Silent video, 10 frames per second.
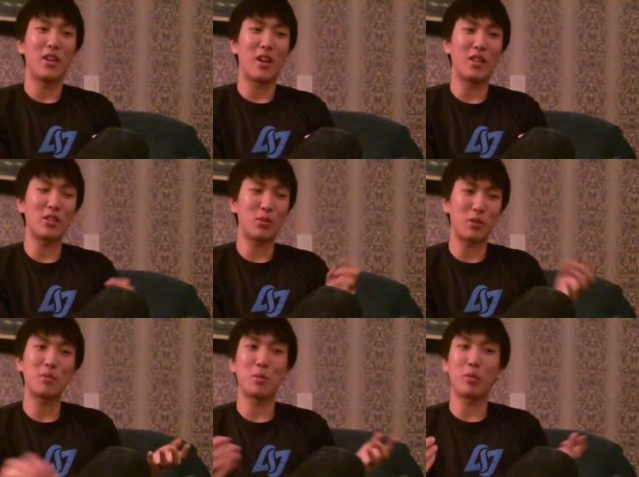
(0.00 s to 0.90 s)
And that's the
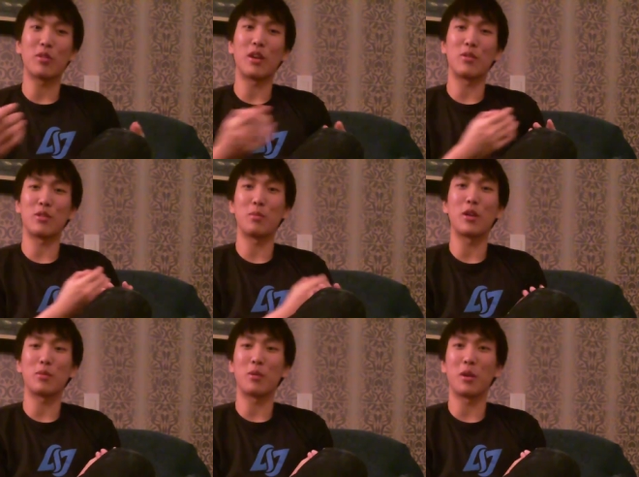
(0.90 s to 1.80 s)
reason people thought he was the
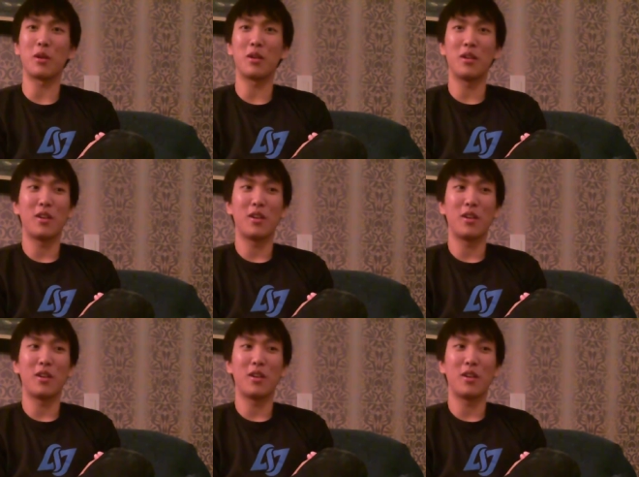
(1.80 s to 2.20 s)
best player.